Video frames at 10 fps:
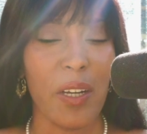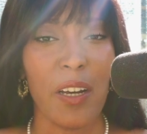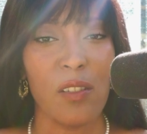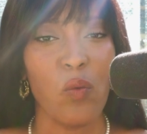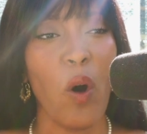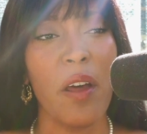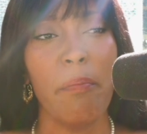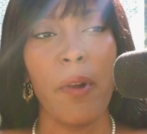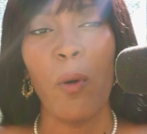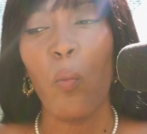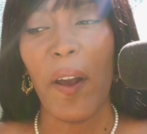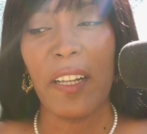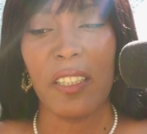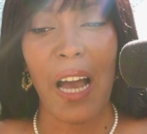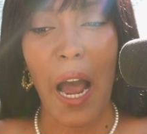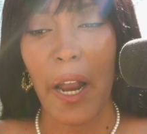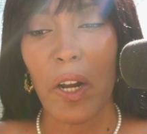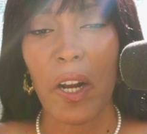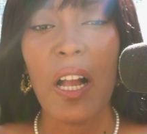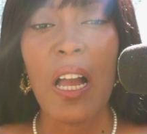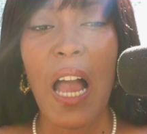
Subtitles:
because 1, minimum wage is higher,